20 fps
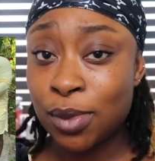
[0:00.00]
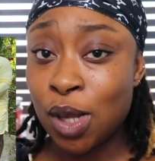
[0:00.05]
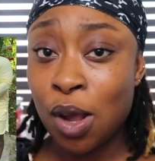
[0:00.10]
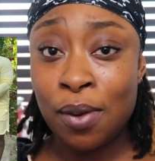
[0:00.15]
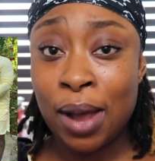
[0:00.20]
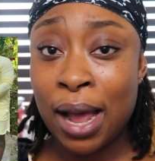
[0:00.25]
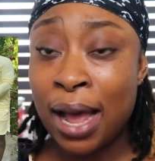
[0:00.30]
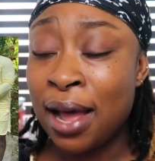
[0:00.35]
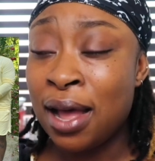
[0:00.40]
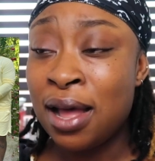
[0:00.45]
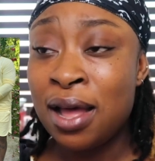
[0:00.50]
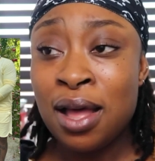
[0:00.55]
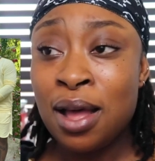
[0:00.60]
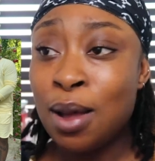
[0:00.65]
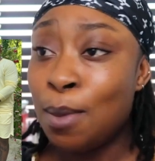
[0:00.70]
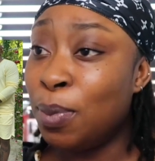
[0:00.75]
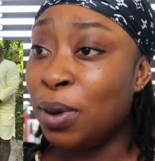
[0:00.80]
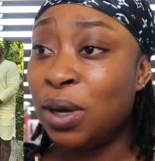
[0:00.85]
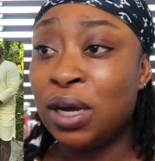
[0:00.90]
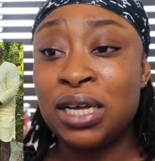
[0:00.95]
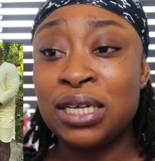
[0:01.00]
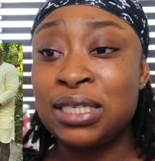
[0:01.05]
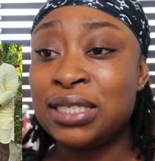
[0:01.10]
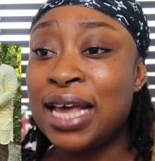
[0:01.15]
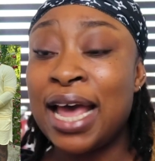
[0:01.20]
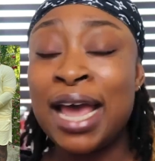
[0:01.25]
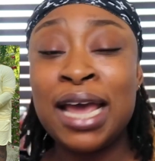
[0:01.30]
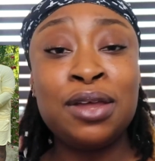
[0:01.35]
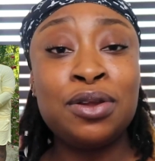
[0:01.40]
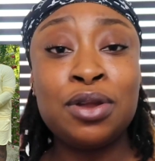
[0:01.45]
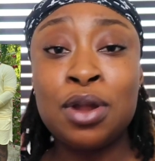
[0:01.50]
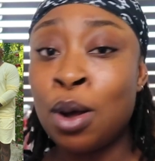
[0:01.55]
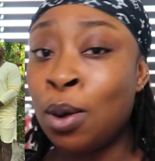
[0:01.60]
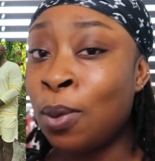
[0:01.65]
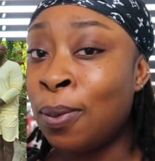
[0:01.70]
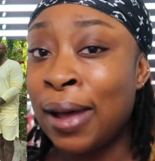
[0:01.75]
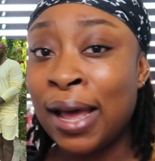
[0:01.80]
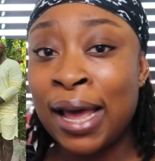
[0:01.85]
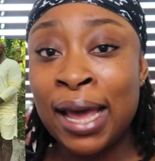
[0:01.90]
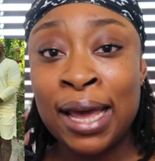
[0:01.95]
all right because ain't
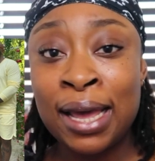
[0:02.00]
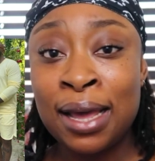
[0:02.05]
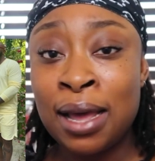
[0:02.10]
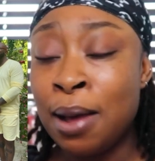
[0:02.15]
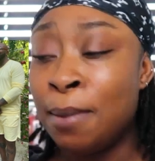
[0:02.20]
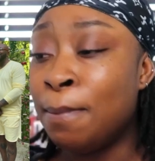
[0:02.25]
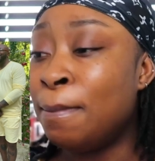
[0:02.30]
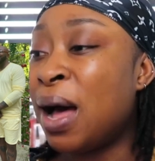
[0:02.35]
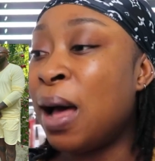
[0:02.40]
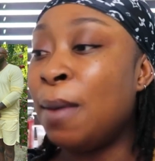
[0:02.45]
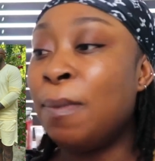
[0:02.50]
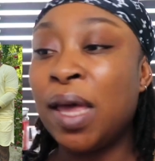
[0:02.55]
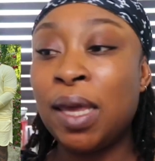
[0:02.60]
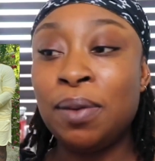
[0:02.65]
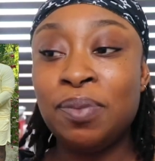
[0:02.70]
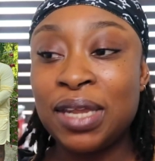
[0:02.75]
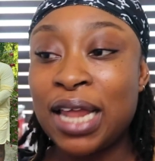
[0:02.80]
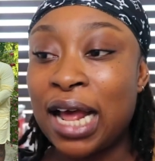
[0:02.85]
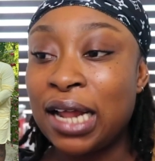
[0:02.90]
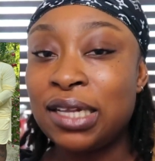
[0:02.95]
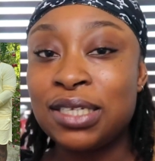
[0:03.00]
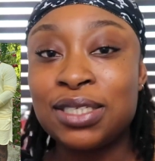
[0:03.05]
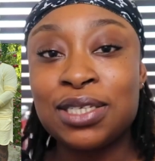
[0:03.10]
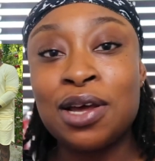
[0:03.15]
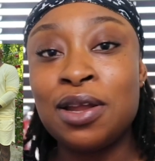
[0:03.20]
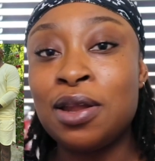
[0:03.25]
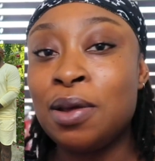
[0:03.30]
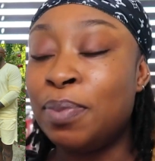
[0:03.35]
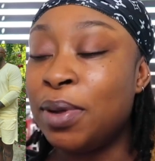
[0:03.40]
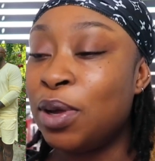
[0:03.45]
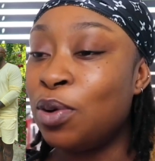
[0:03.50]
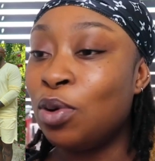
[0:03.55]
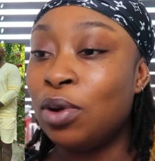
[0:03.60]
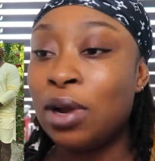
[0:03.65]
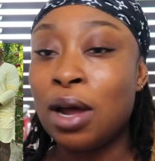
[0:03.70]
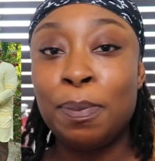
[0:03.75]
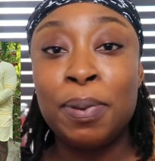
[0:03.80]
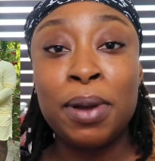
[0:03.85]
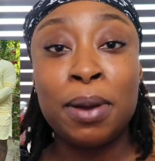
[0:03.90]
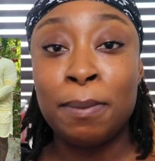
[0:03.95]
no way my baby daddy's gonna be
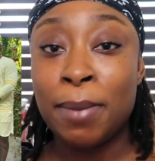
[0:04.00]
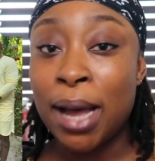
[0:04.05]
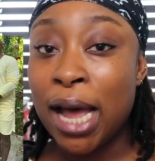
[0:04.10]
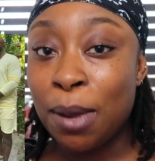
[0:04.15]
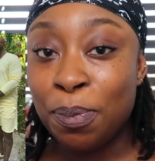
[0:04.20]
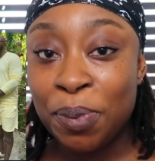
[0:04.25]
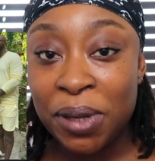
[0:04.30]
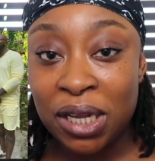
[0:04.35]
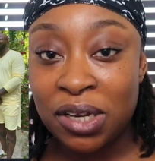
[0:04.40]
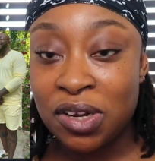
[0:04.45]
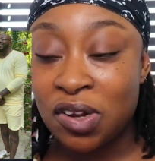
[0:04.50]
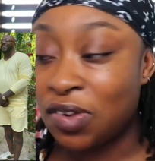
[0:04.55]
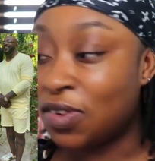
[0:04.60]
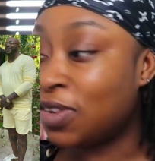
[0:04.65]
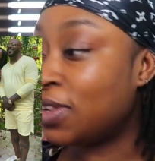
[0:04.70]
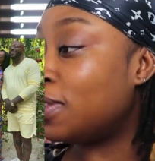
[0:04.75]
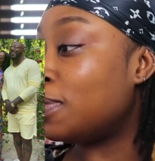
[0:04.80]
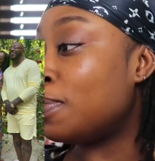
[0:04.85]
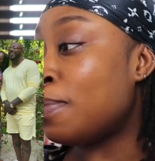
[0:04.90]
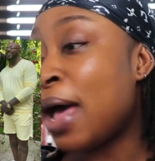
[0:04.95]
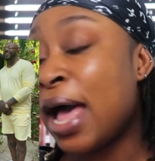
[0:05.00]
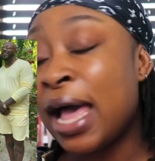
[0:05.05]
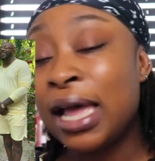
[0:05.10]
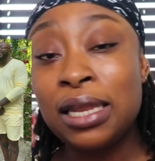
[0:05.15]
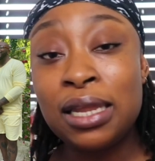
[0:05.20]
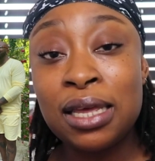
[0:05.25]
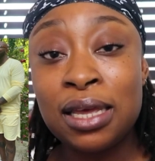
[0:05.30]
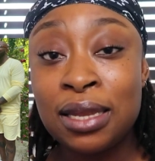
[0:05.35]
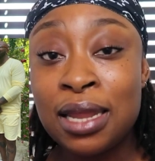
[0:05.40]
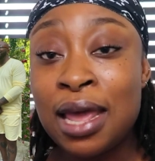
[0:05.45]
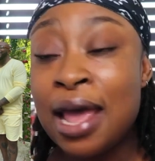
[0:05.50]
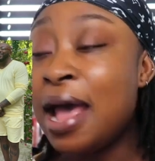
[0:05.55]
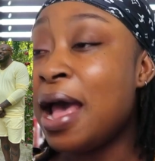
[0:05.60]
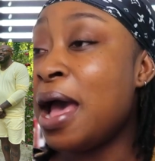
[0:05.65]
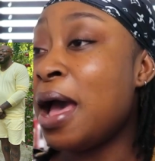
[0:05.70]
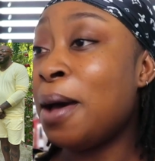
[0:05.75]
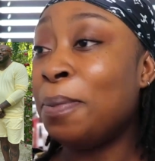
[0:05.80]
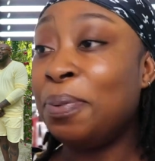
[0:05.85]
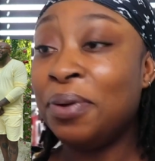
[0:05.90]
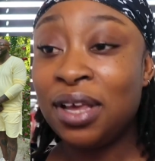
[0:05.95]
all up in my picture smiling
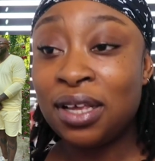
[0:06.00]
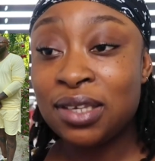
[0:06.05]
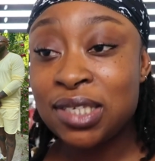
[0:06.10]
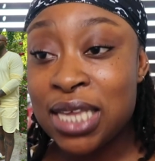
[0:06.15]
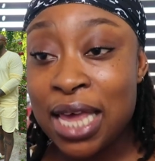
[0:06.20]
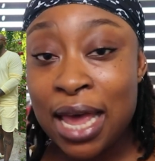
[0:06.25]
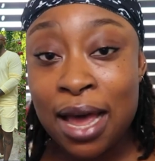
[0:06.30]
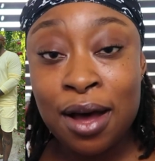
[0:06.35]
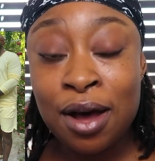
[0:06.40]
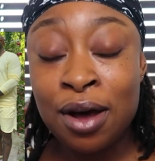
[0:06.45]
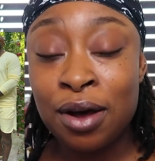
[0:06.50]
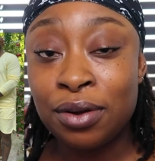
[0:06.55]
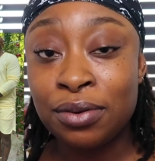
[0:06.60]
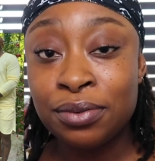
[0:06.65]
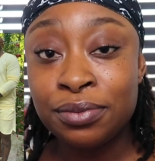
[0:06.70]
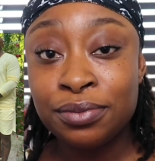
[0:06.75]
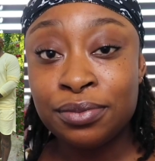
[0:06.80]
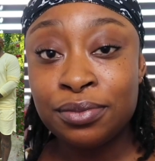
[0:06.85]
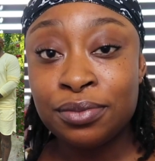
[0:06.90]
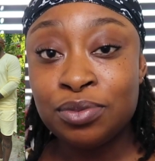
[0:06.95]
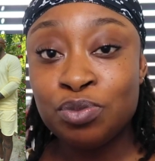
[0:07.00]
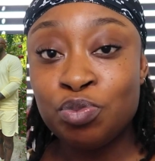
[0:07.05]
happy as hell